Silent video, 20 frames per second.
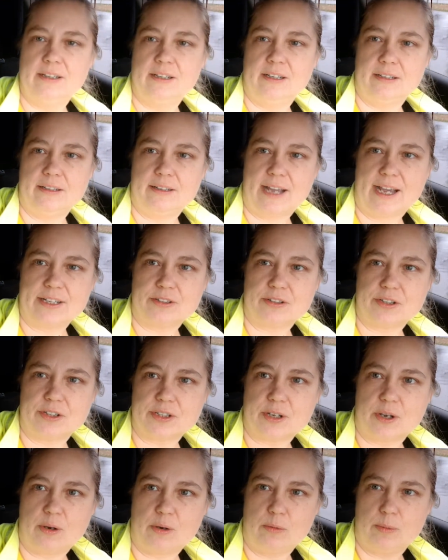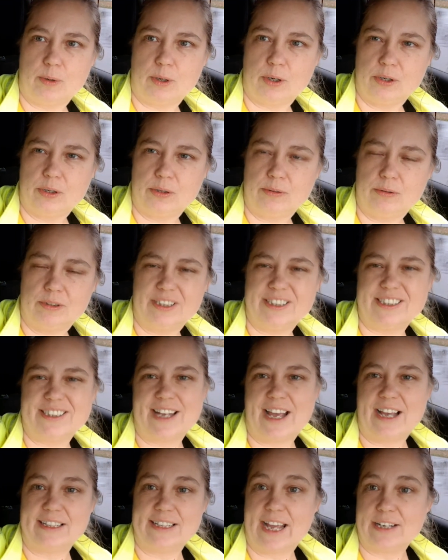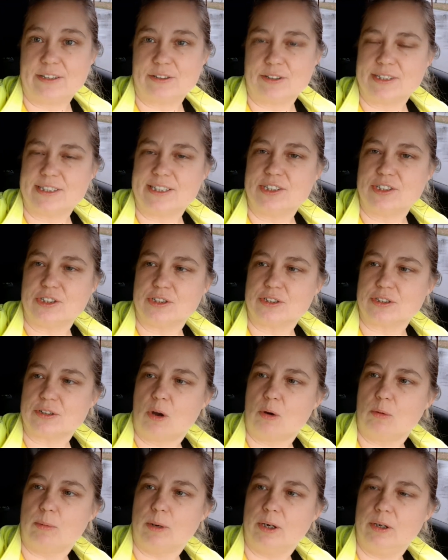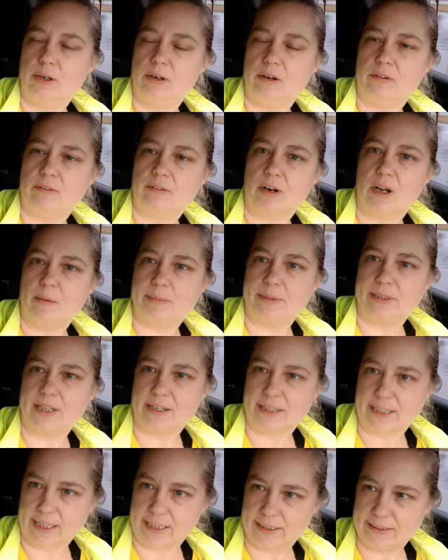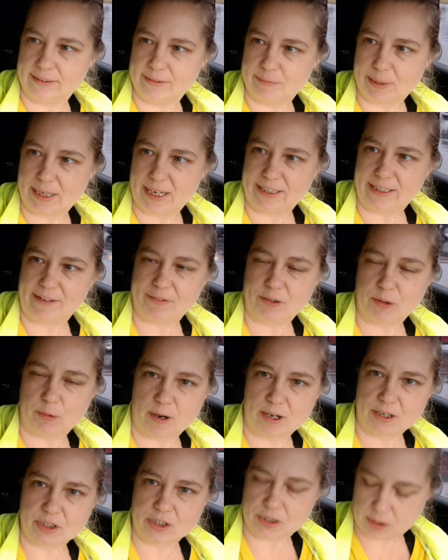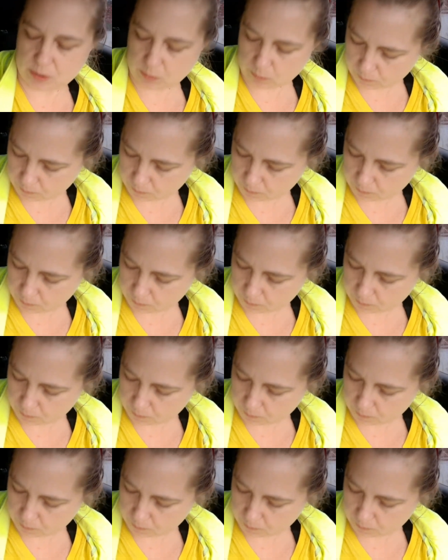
Nitrous cold brew. Well, it's not nitrous, it's just cold brew from Dunkin'. But I love to watch the